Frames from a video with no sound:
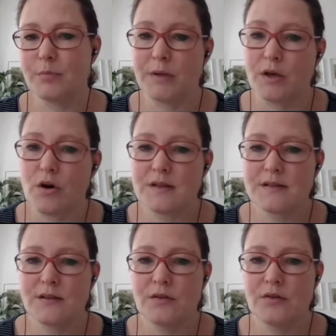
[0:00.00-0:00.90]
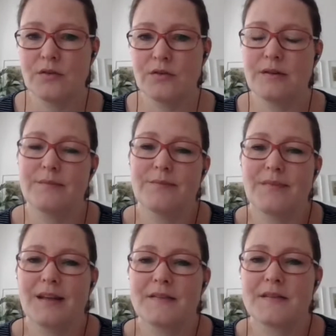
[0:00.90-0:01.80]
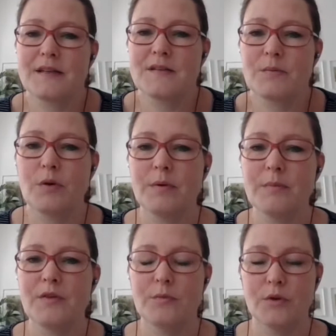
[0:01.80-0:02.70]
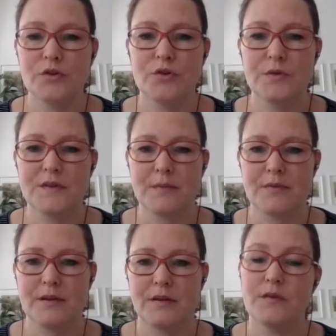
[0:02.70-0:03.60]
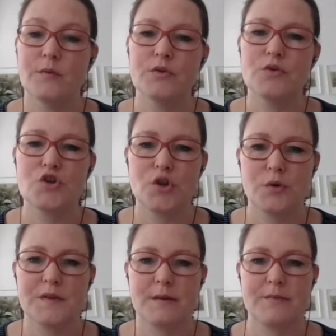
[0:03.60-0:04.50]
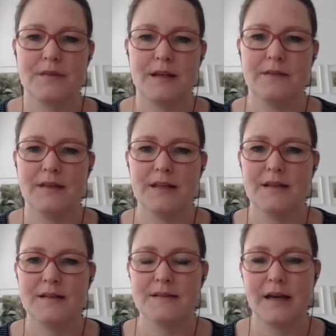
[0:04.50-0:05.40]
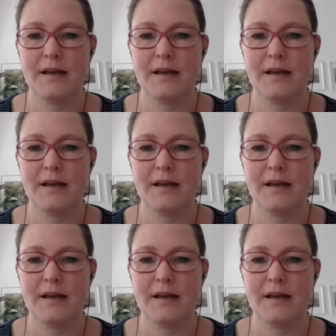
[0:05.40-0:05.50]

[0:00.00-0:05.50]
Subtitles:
Because it's a problem if you want to do something, if you want to show something that is,